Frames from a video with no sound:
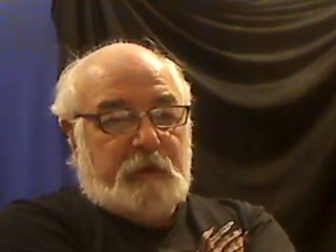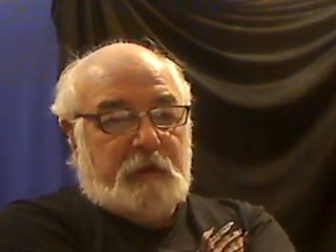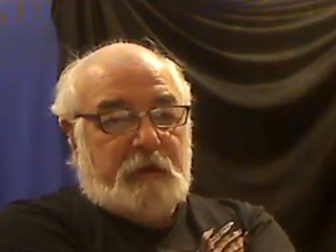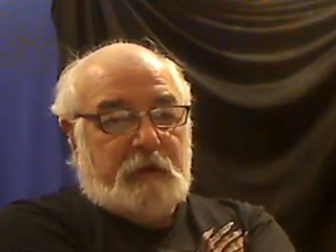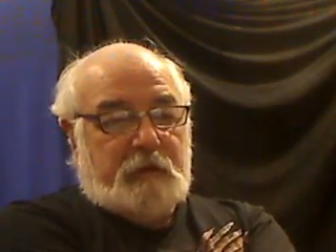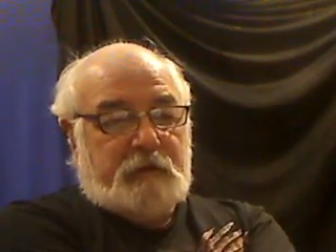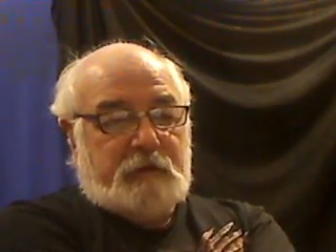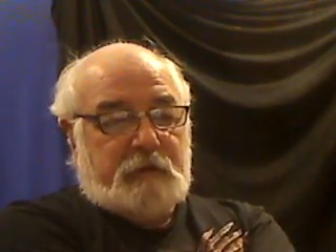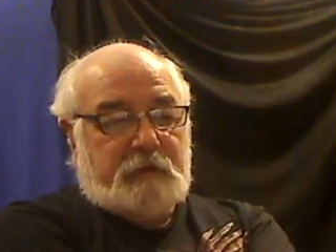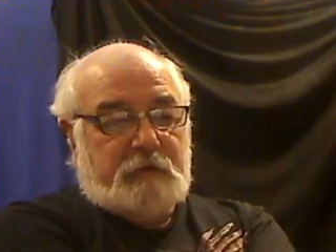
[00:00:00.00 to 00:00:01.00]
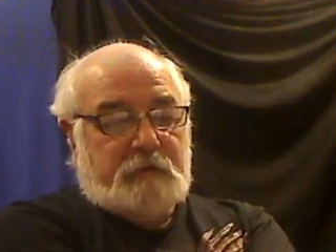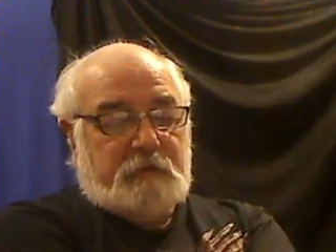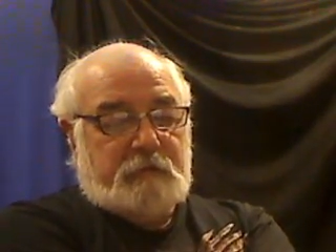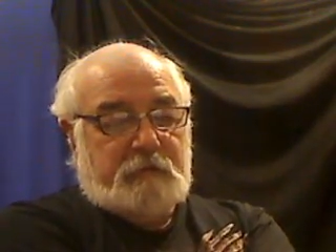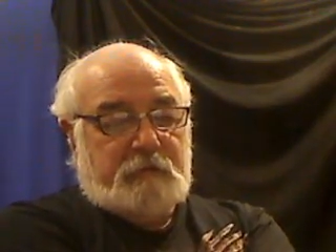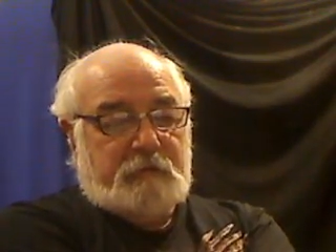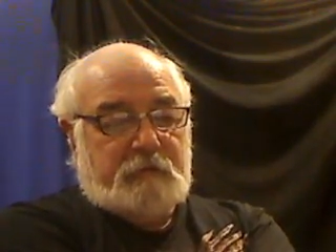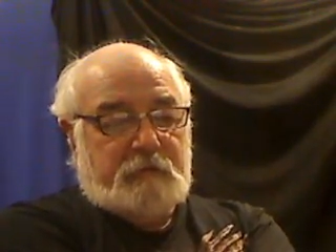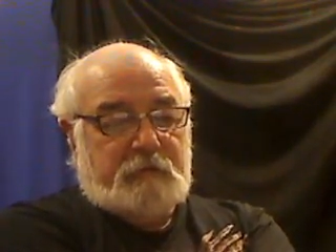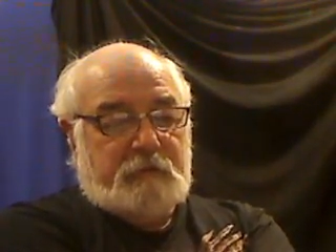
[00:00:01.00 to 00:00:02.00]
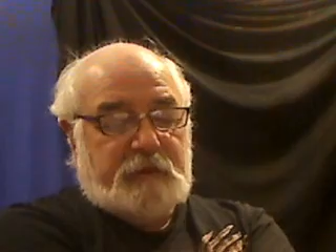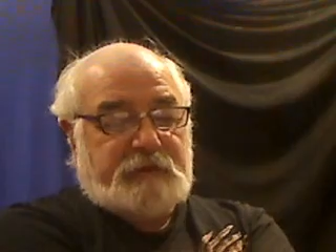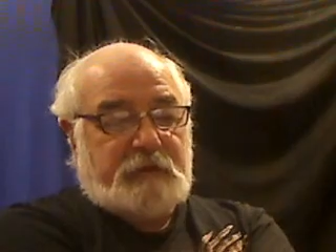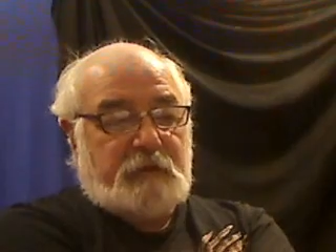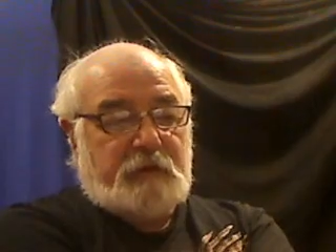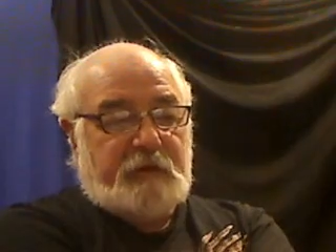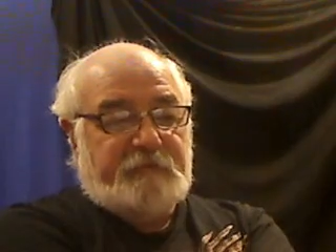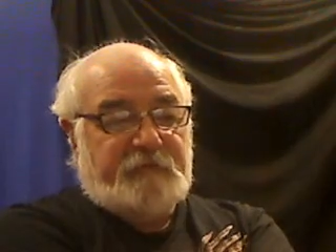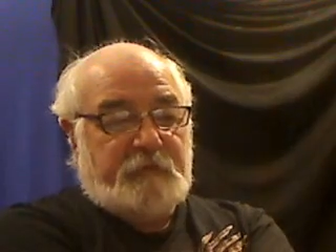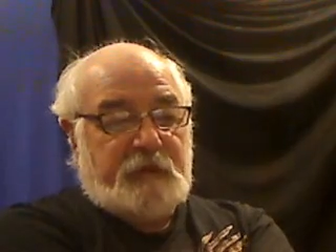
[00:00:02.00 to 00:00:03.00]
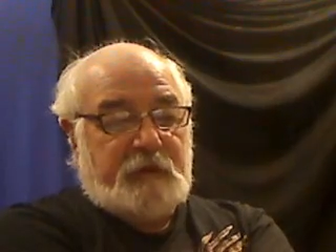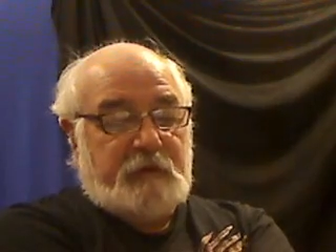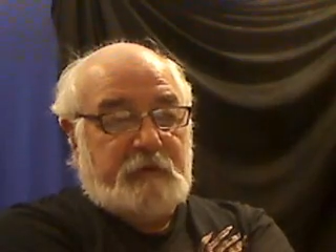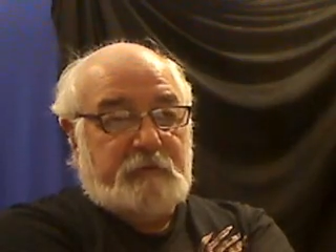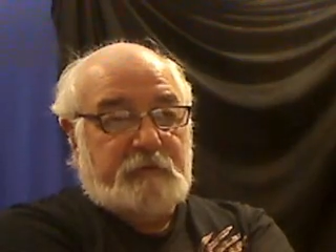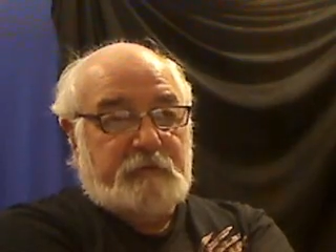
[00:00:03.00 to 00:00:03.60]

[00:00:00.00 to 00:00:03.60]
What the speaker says: And it's gone on from there.